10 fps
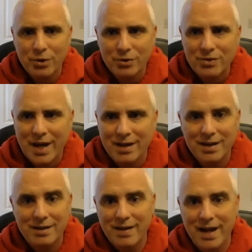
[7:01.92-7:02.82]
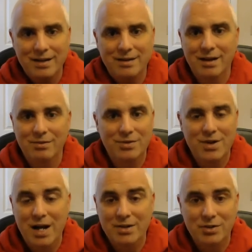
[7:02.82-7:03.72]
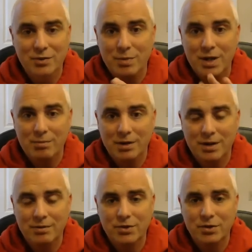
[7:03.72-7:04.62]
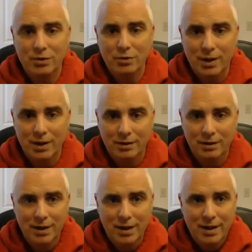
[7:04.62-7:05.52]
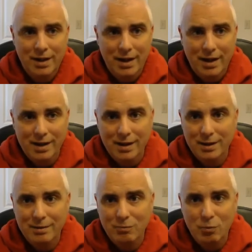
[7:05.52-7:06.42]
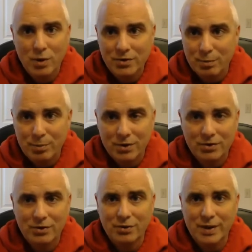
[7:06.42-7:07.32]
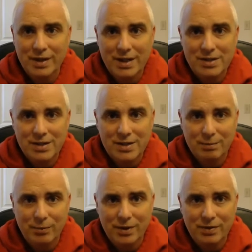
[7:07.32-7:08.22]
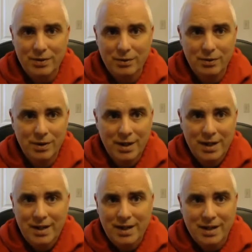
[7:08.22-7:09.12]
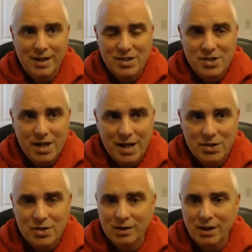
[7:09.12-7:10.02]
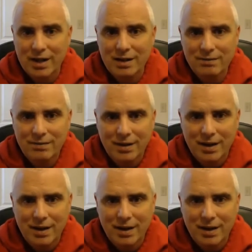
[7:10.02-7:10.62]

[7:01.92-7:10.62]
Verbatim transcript: boils down into that and loves not just me, but loves you as well and once a personal relationship with you can, can change your life